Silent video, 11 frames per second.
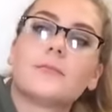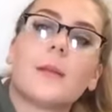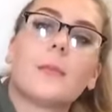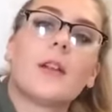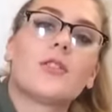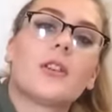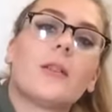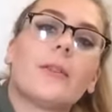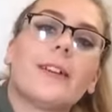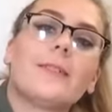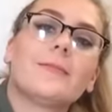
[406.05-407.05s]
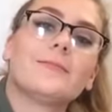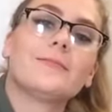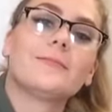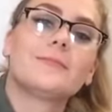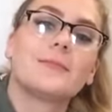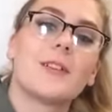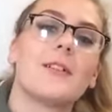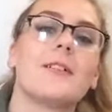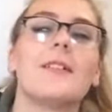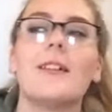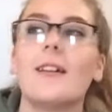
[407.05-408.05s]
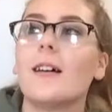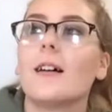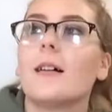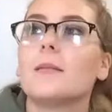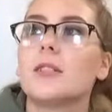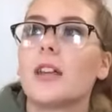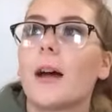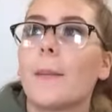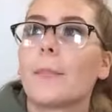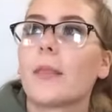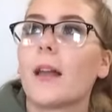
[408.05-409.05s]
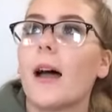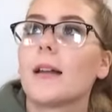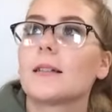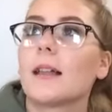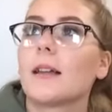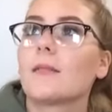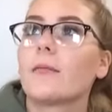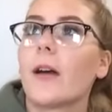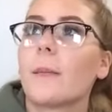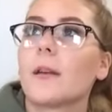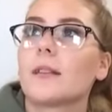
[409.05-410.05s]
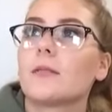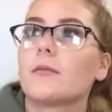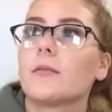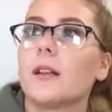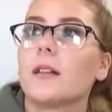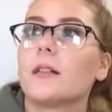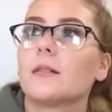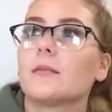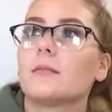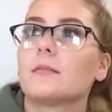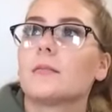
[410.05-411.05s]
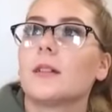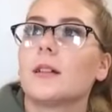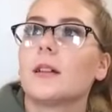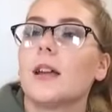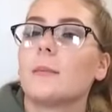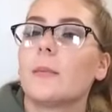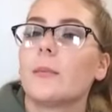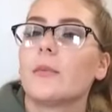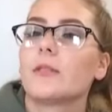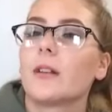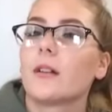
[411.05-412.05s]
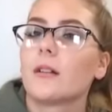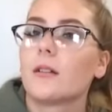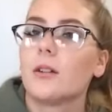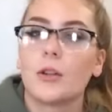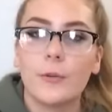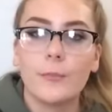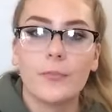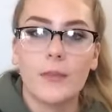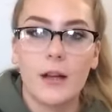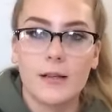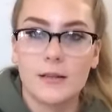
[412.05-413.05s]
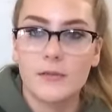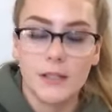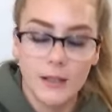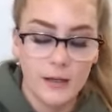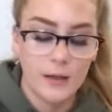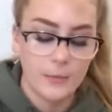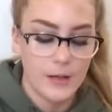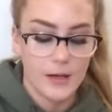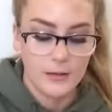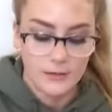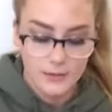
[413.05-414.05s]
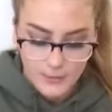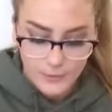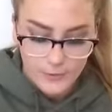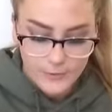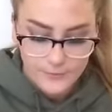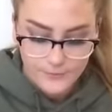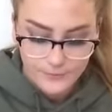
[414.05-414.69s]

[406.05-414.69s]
I'm touching it right now. Yeah, I just like find myself like in my music, you know? I just love singing and playing the keyboard.